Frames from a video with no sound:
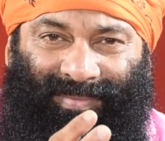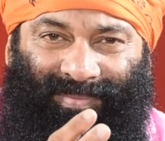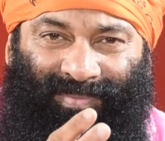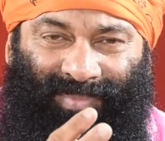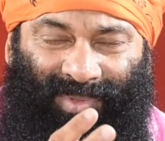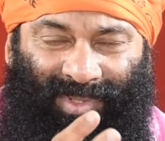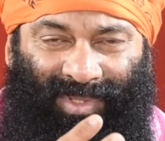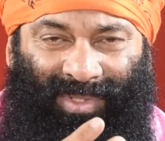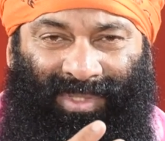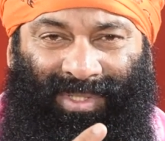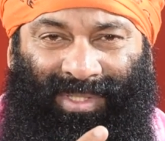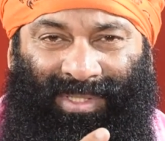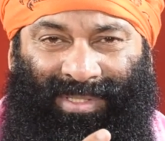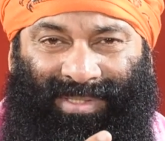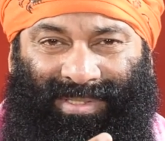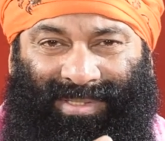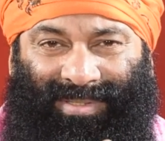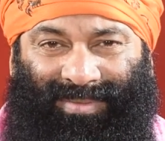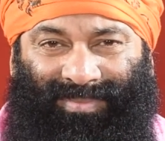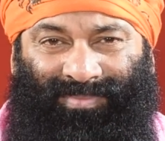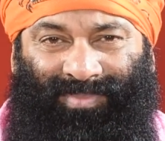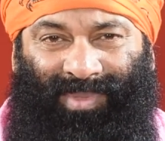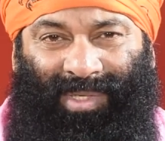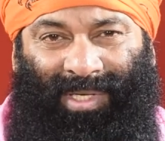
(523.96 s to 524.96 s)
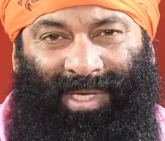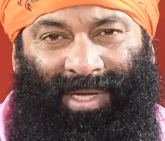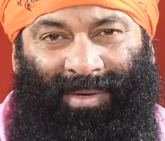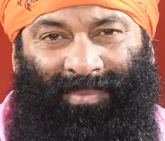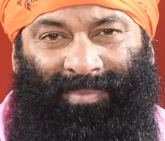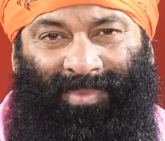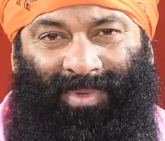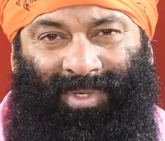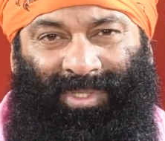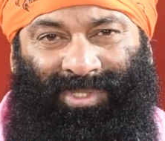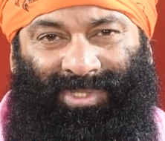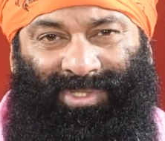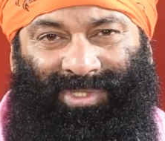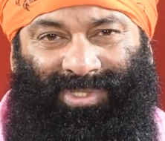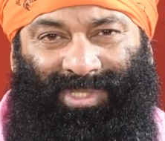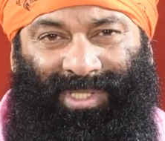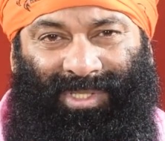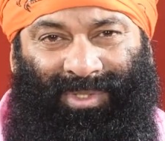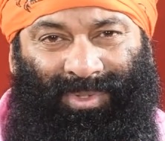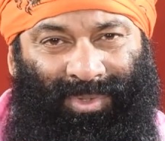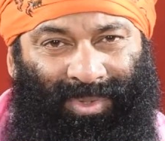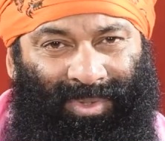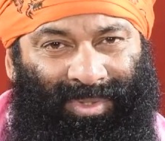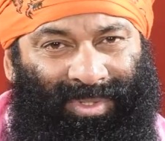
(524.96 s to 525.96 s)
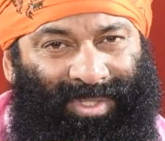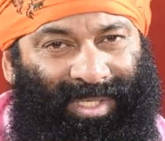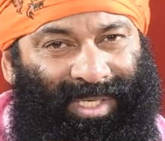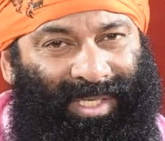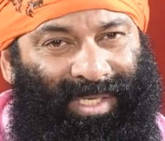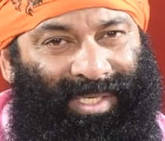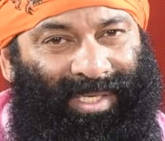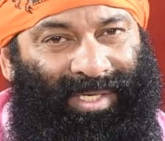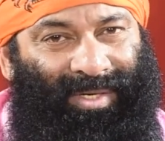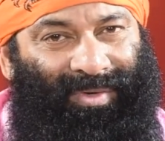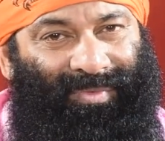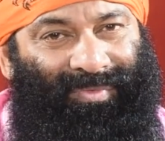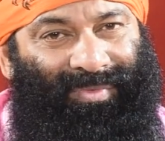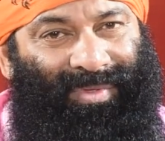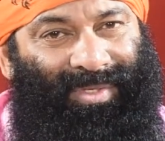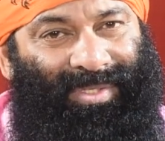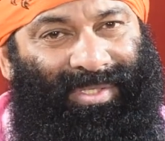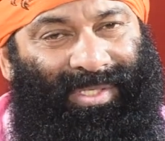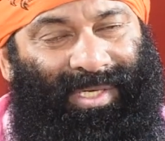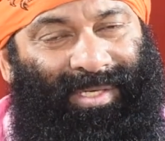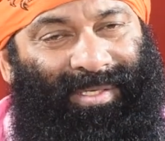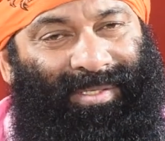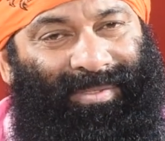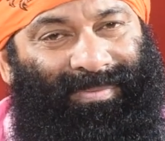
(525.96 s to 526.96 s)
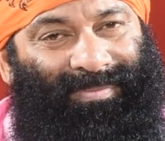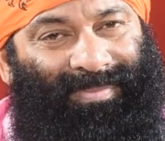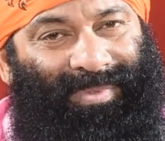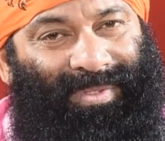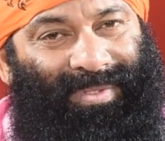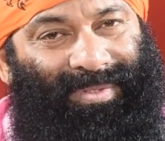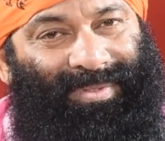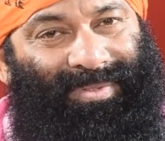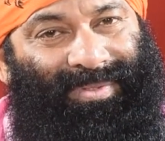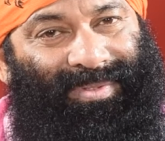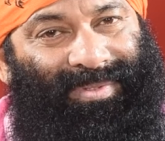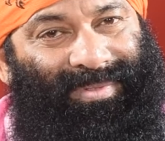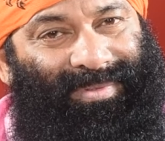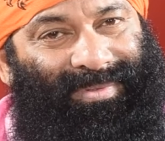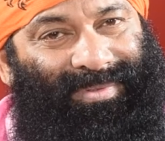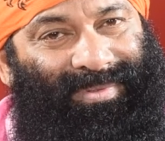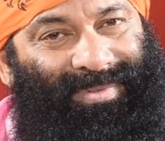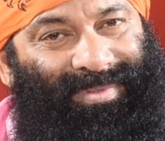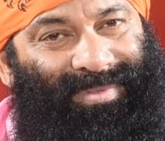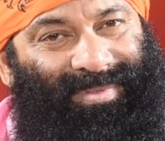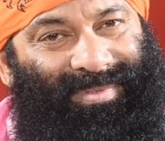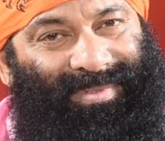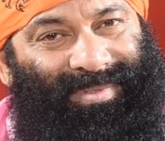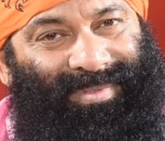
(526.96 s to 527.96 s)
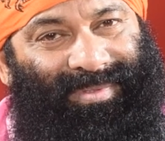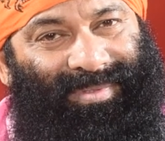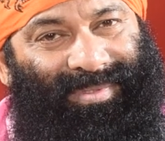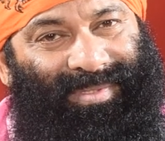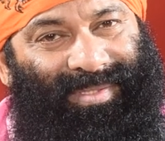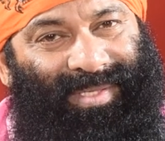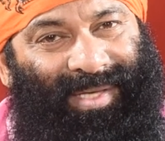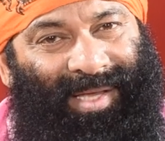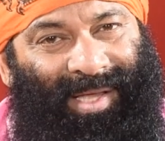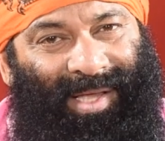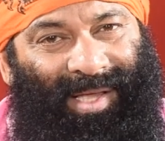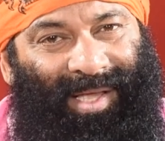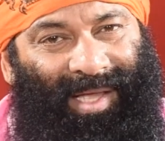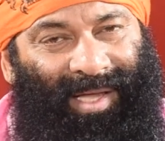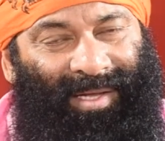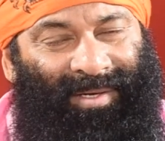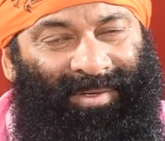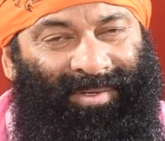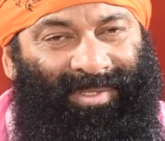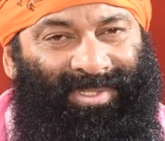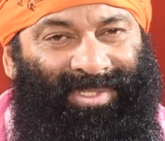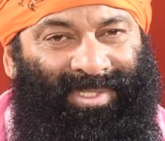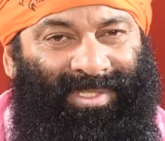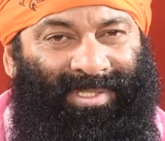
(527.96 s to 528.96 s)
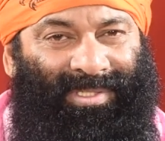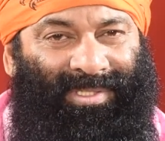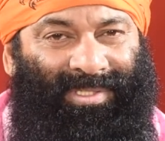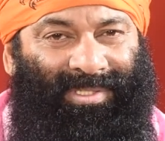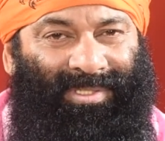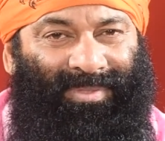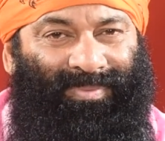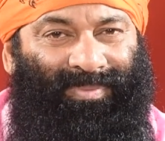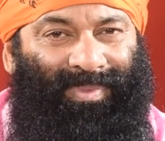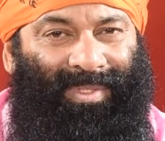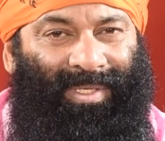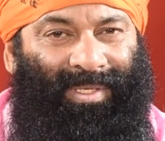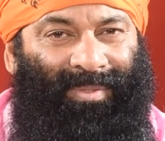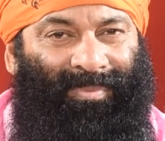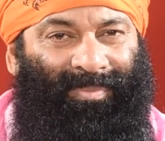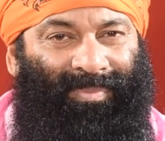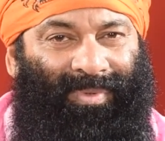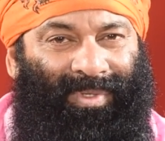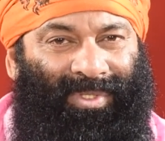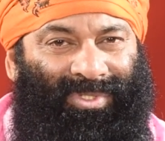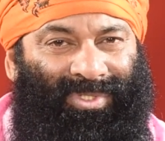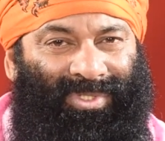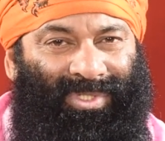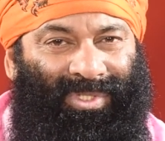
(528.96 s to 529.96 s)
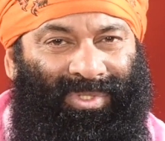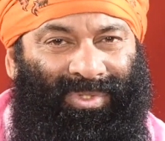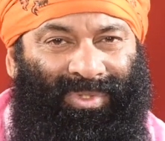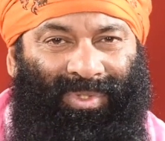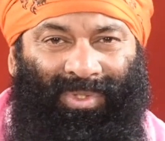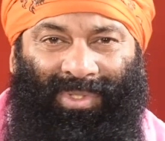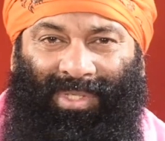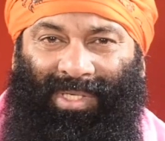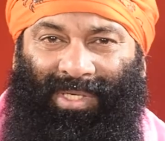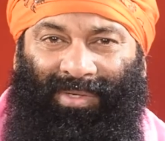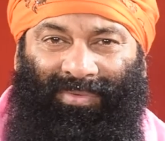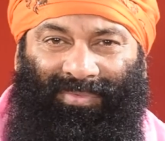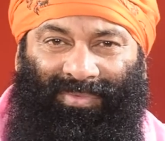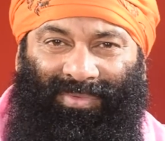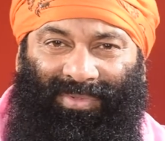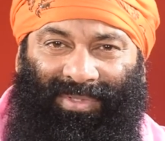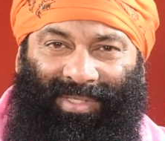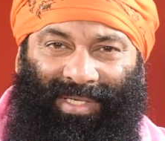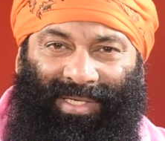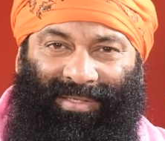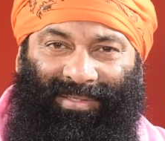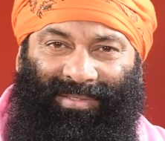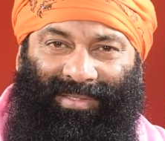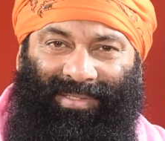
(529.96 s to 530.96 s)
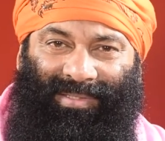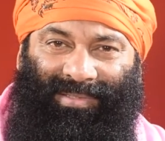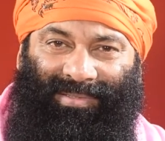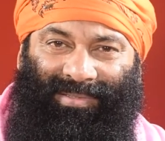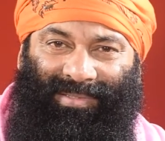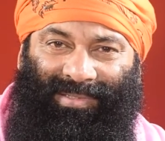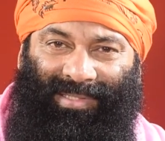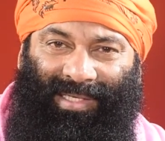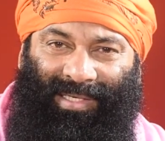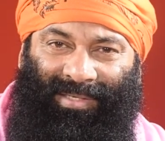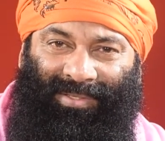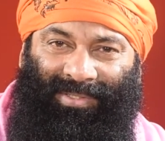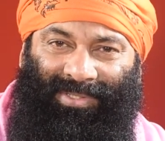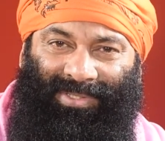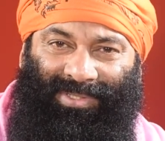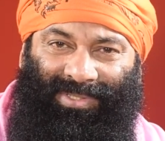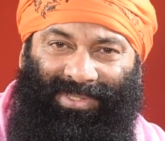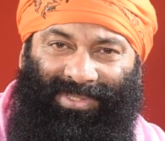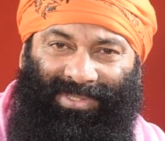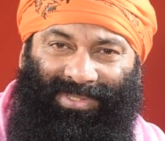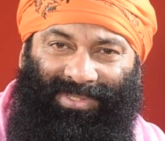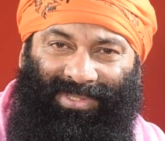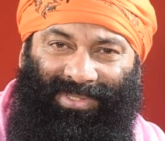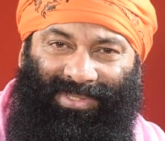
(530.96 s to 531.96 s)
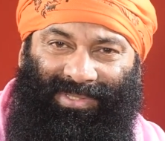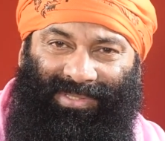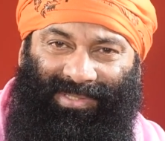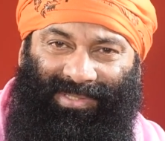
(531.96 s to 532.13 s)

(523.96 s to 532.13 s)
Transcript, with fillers: Brothers become rich and don't take care of the younger brother. Elder sisters become rich and don't give to the elder, younger sisters.